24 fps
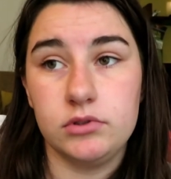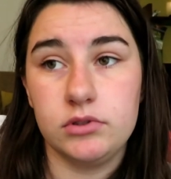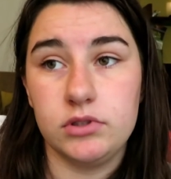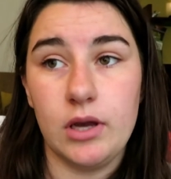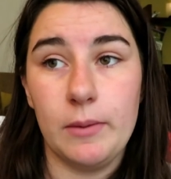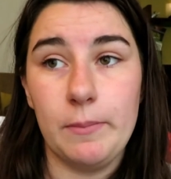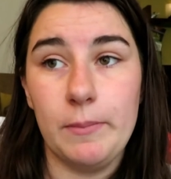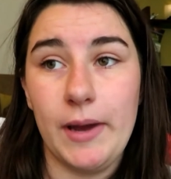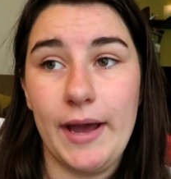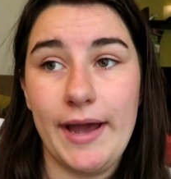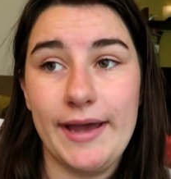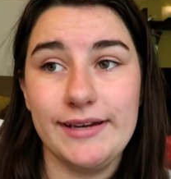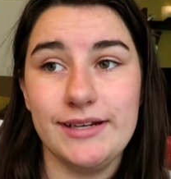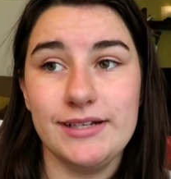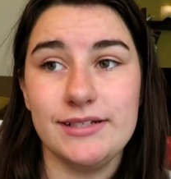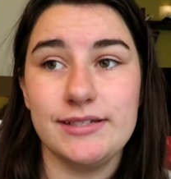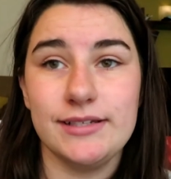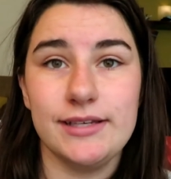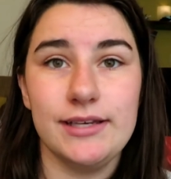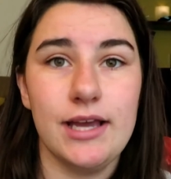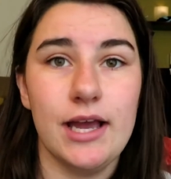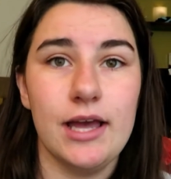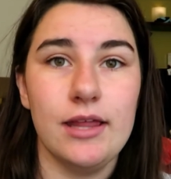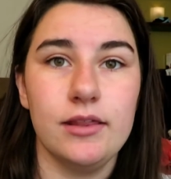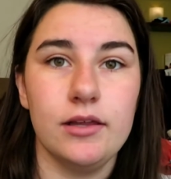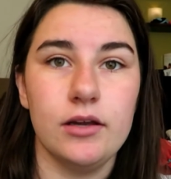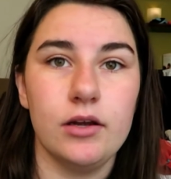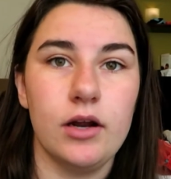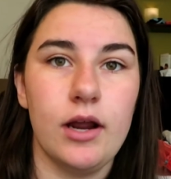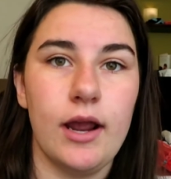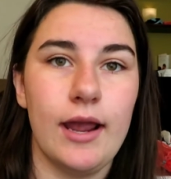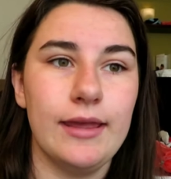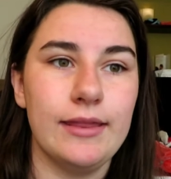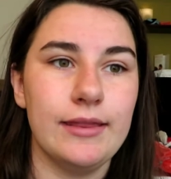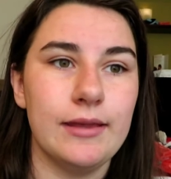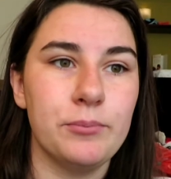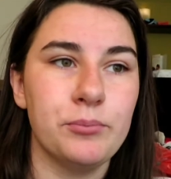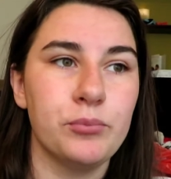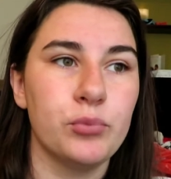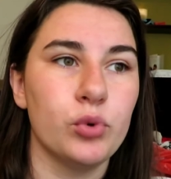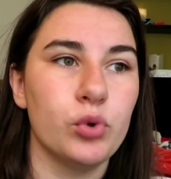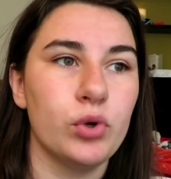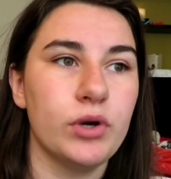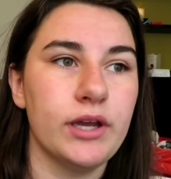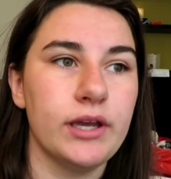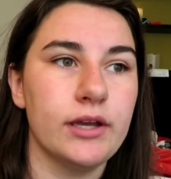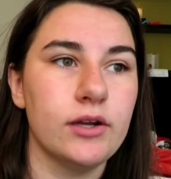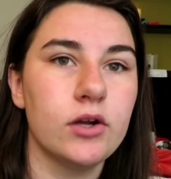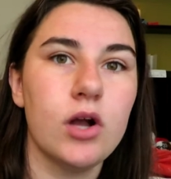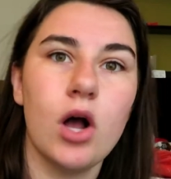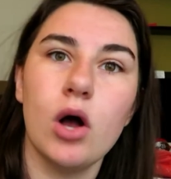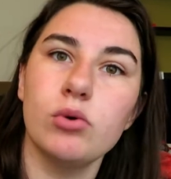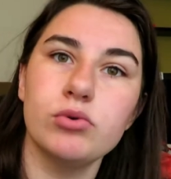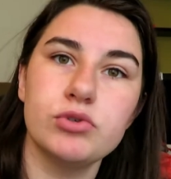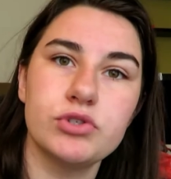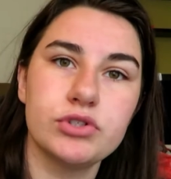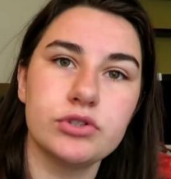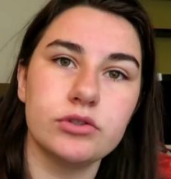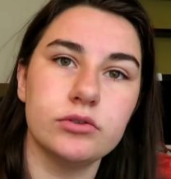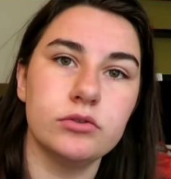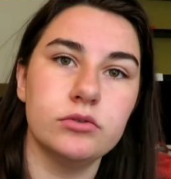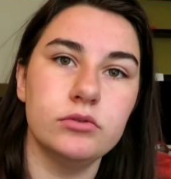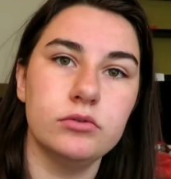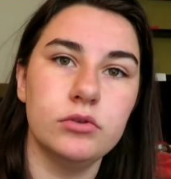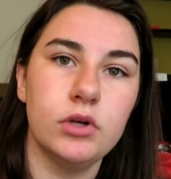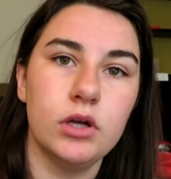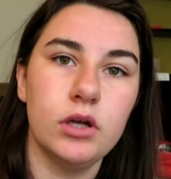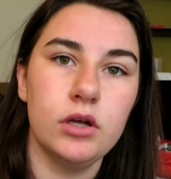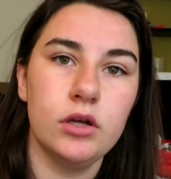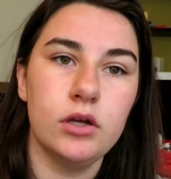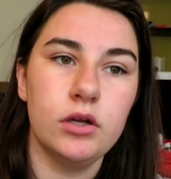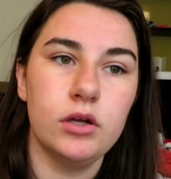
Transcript: combined it together and then brought in cultural